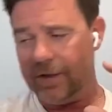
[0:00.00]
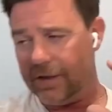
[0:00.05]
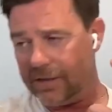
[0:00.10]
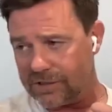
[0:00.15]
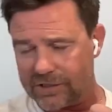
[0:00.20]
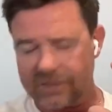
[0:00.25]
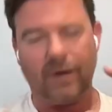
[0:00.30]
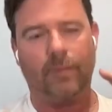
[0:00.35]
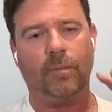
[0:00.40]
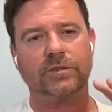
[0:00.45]

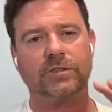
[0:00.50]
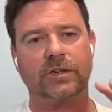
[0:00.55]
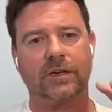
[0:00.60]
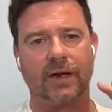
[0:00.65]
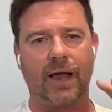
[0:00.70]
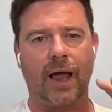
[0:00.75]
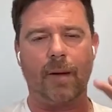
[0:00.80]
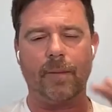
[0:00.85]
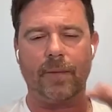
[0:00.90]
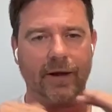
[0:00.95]
someone's going to
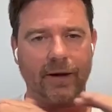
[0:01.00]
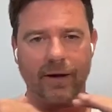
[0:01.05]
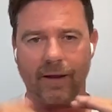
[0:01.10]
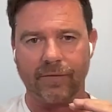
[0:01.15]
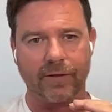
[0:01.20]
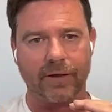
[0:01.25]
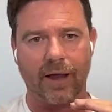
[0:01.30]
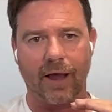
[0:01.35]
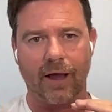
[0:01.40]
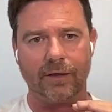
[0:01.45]
come in and
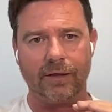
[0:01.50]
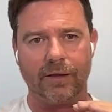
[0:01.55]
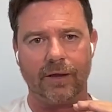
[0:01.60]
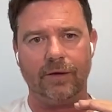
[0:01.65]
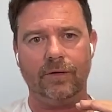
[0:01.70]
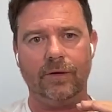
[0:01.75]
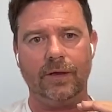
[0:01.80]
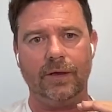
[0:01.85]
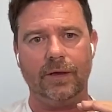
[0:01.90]
undercut you.